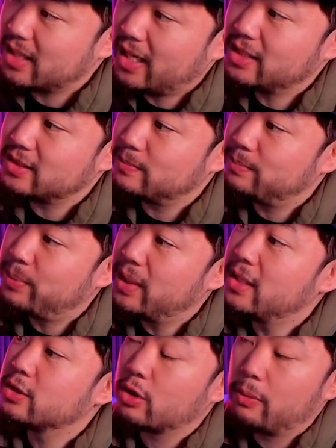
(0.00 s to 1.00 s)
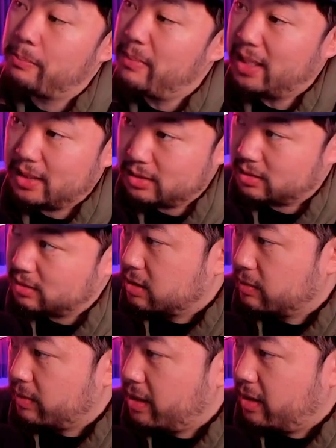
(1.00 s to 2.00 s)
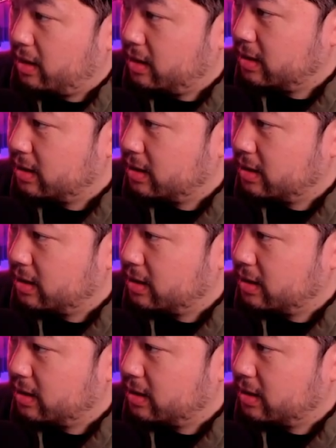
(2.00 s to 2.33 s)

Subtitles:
has been tremendous. Torreira.